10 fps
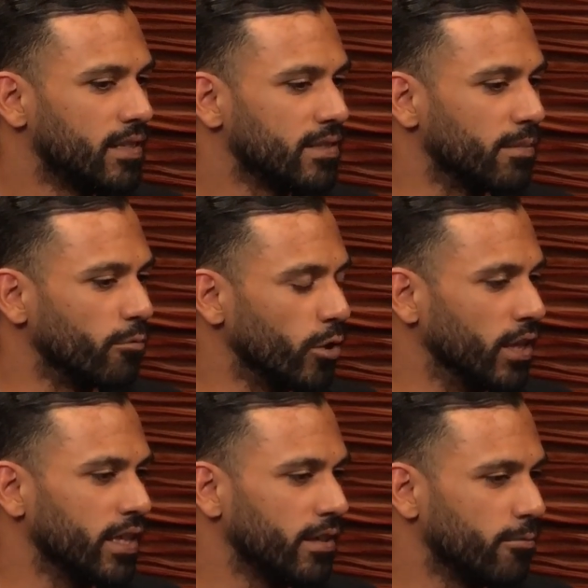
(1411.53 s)
some
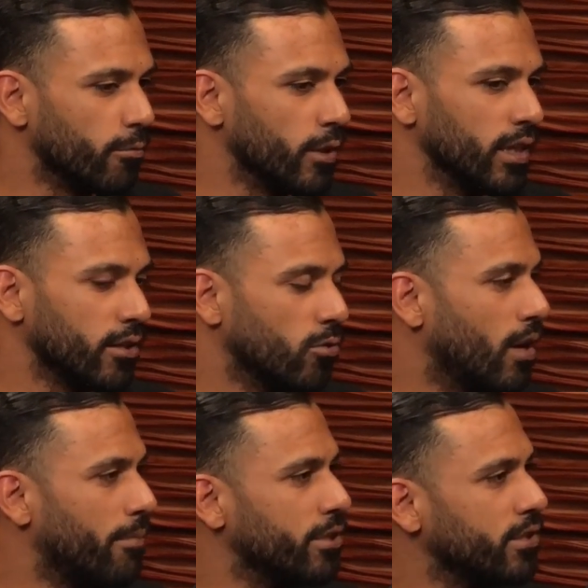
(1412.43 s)
really, really cool
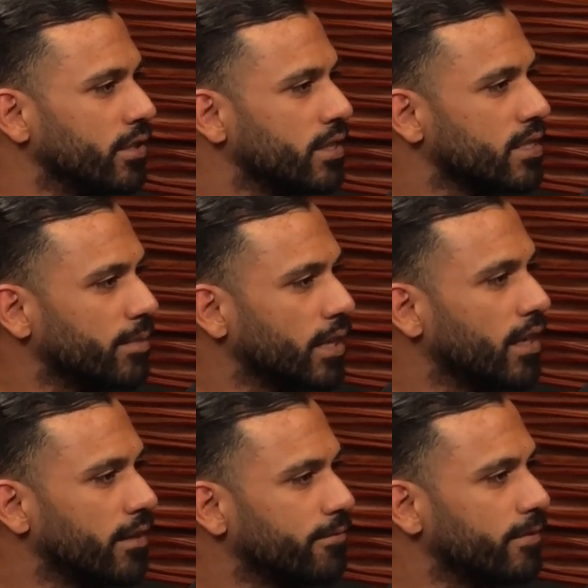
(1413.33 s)
opportunities in my
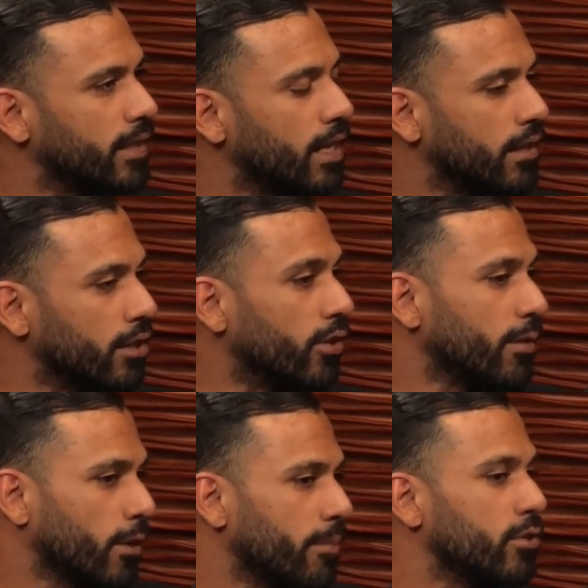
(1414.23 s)
life, and including
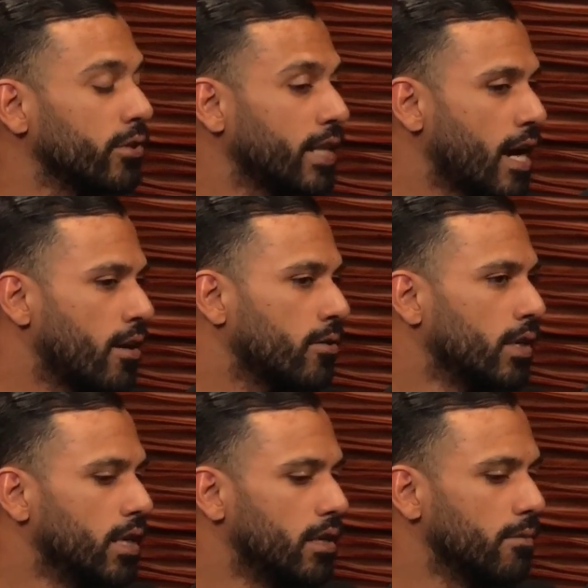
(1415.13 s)
what I'm doing now,
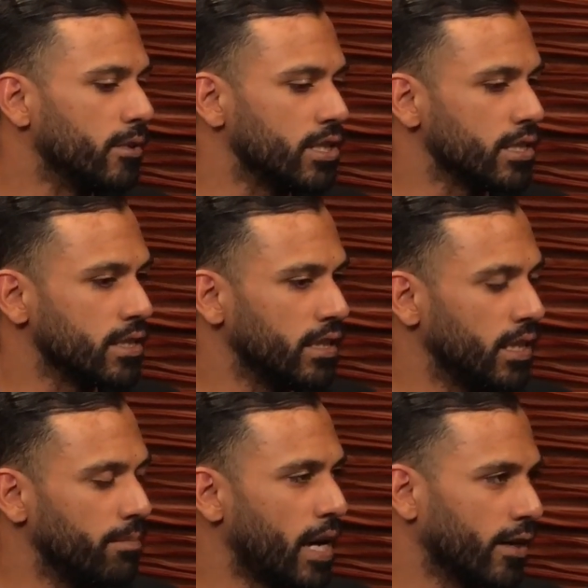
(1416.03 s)
which is
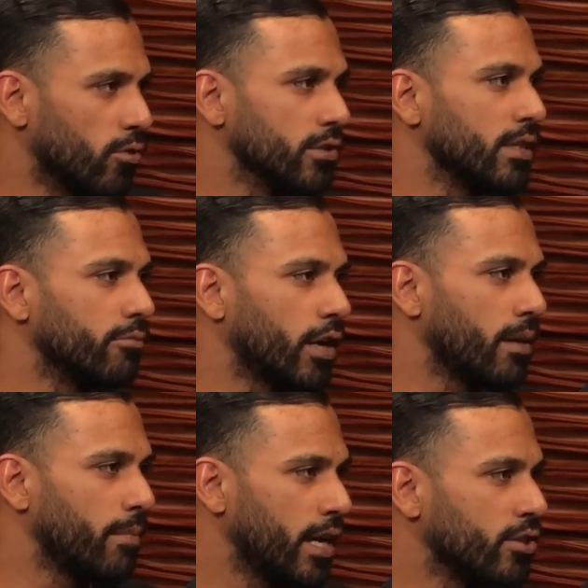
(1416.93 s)
the Bang & Olufsen
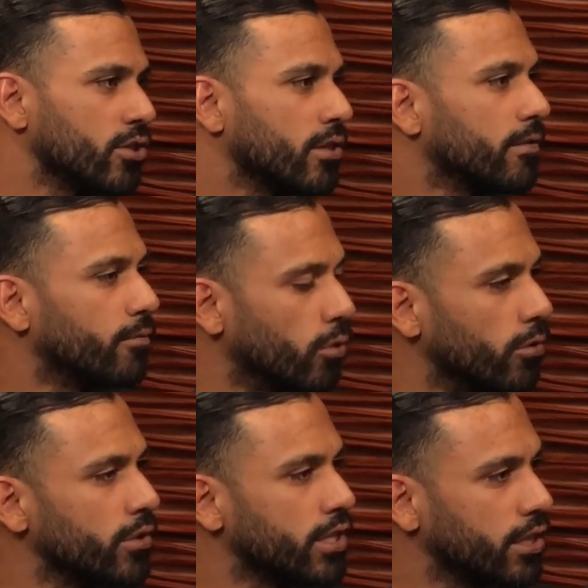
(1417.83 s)
brand manager for
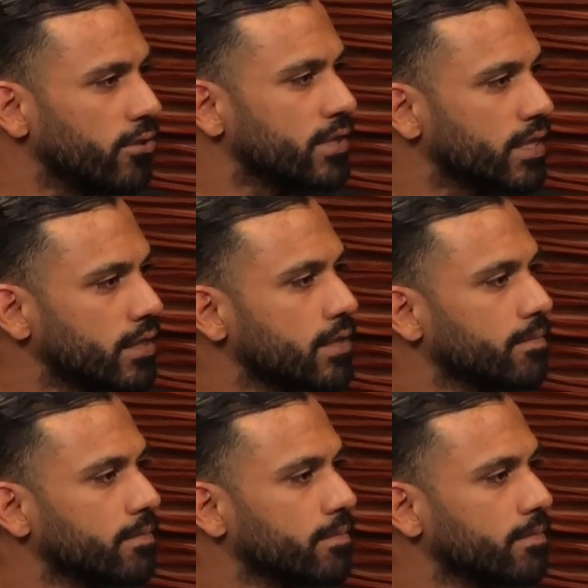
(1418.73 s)
Origin Acoustics.